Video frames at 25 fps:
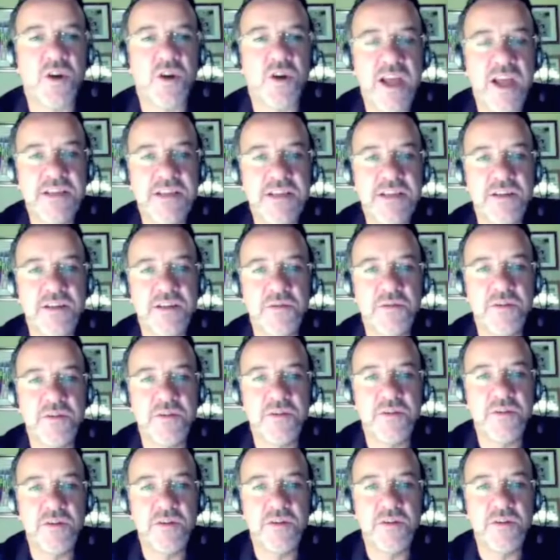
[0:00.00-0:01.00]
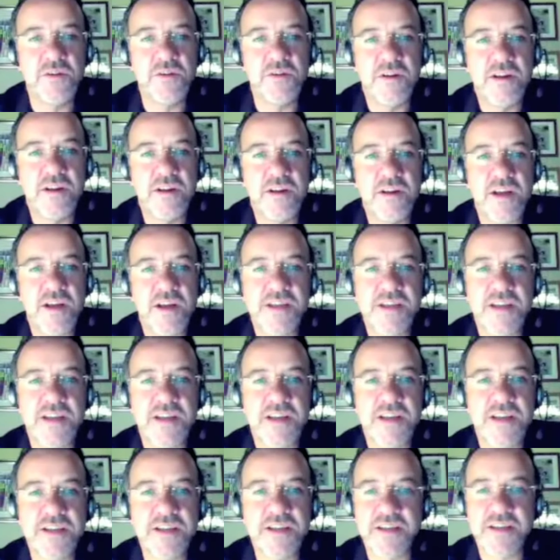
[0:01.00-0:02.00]
all has to do with you.
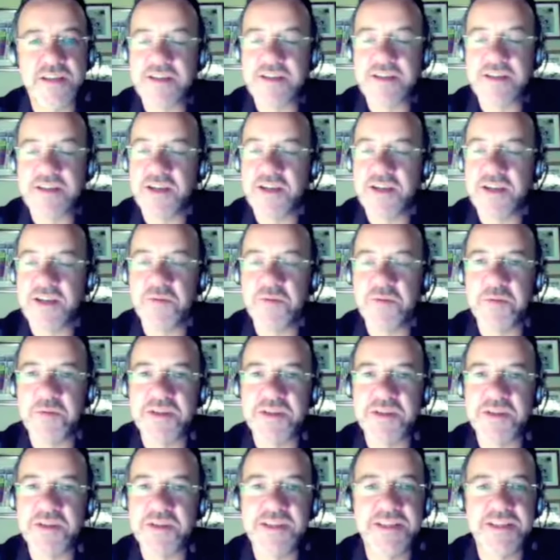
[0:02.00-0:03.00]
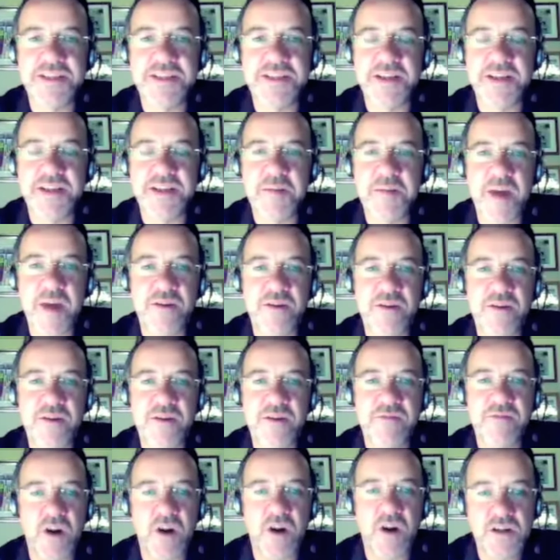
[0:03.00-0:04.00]
As Ken Wilber says, it's not a matter
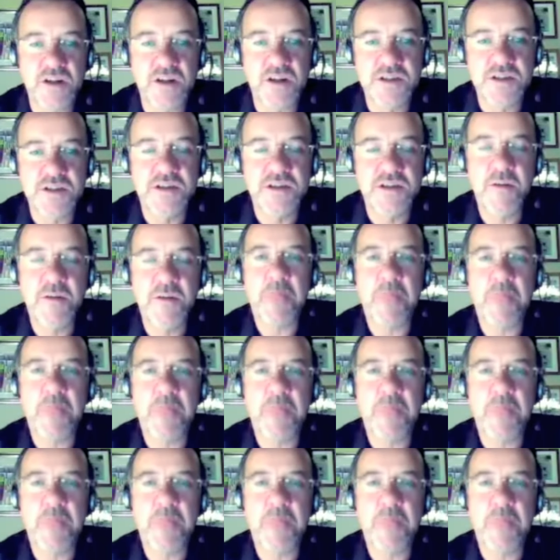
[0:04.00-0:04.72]
of us